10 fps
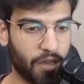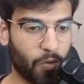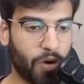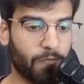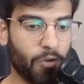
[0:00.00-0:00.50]
the
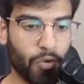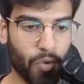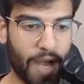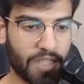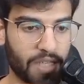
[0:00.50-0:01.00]
workflow to
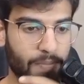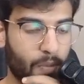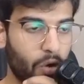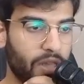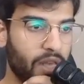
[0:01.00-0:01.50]
actually
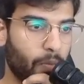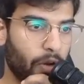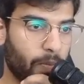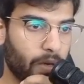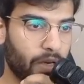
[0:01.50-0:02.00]
book the
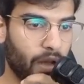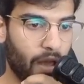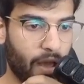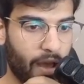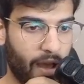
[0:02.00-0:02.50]
appointment
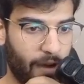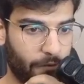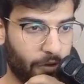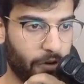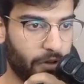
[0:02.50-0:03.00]

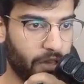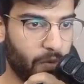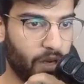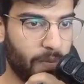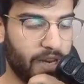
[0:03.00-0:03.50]
after the
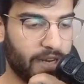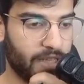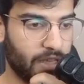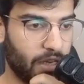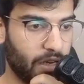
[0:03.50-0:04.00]
availability is
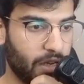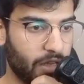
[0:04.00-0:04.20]
done.